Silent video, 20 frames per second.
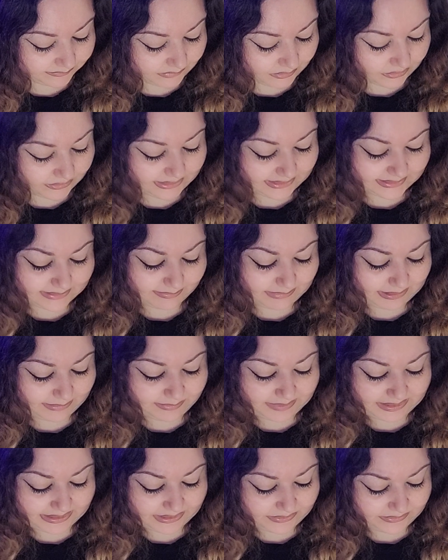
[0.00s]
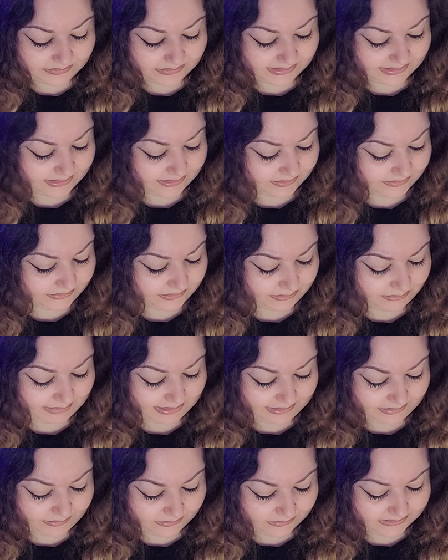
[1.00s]
or this may be you, Leo. You
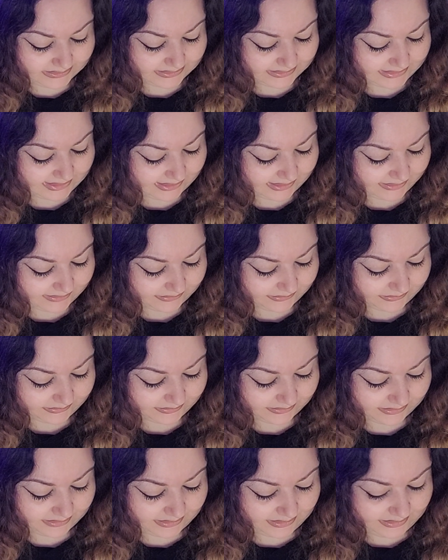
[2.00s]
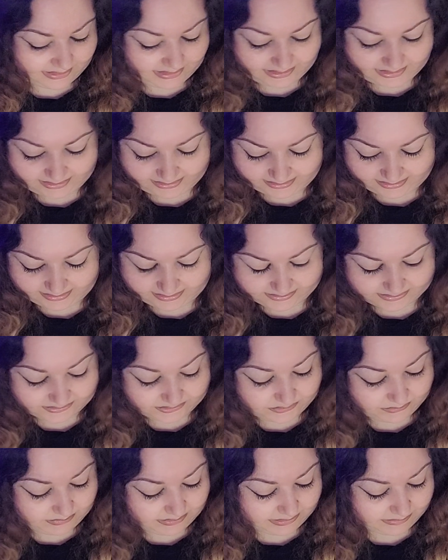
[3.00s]
may hold a title and
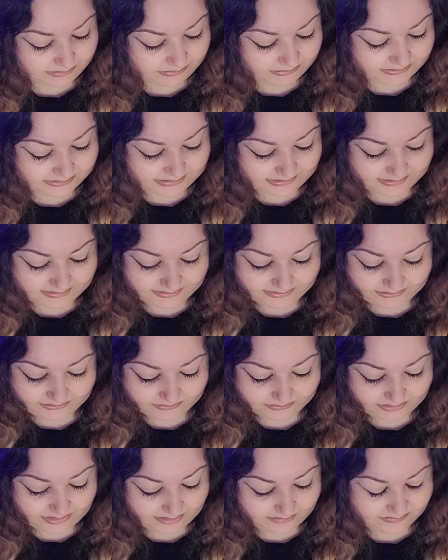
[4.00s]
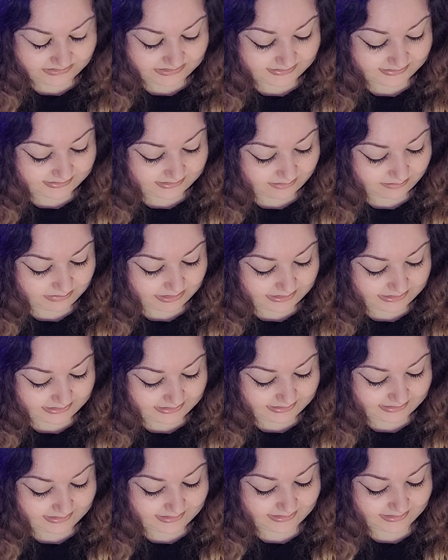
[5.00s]
you want to present your love to
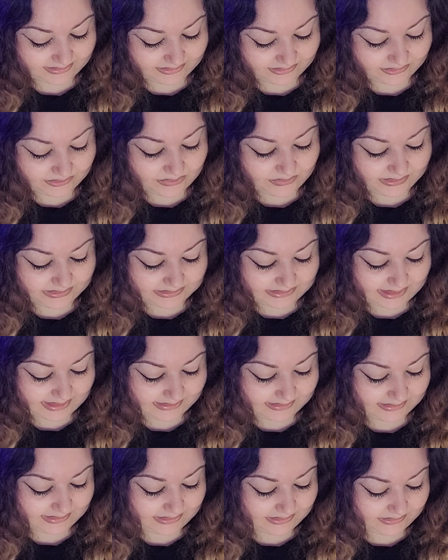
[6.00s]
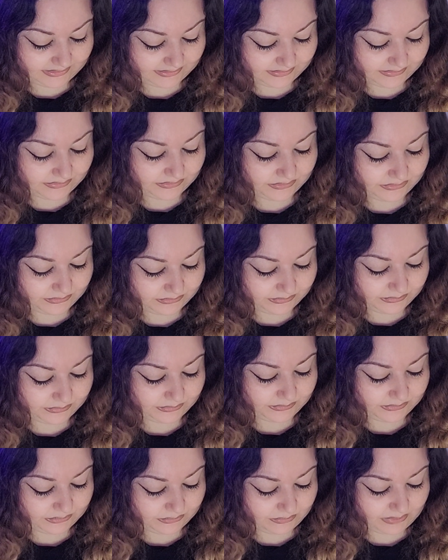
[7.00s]
somebody. You know exactly who
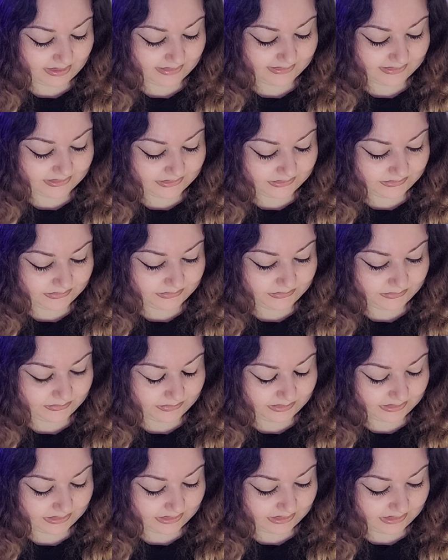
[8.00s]
you want to